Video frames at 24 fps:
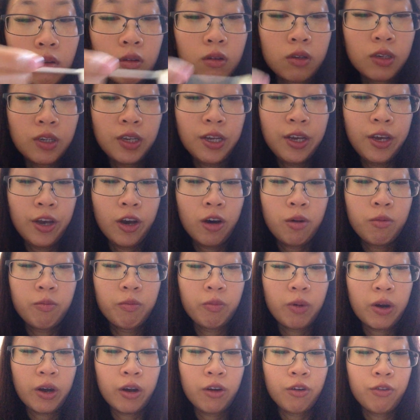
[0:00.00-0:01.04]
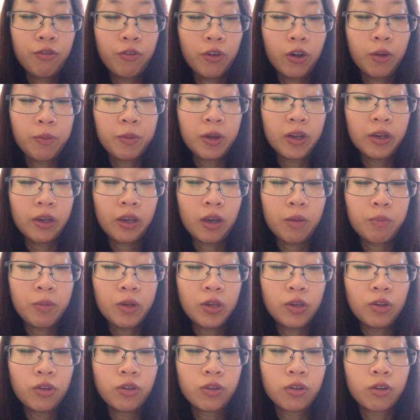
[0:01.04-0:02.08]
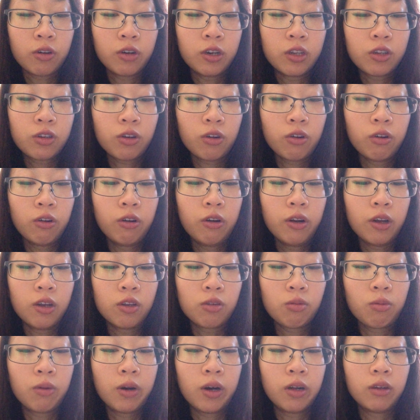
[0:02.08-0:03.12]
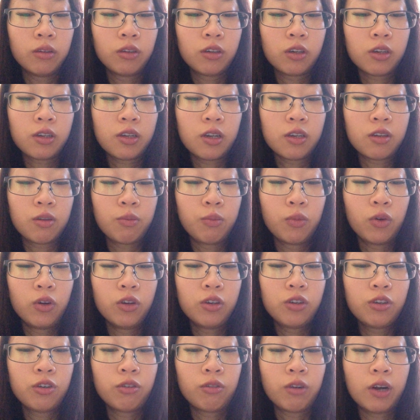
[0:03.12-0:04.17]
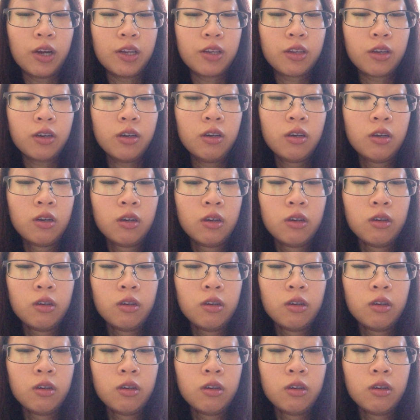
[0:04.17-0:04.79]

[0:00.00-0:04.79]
Sea kelp bioferment can be used on its own as well, just as a moisturizer.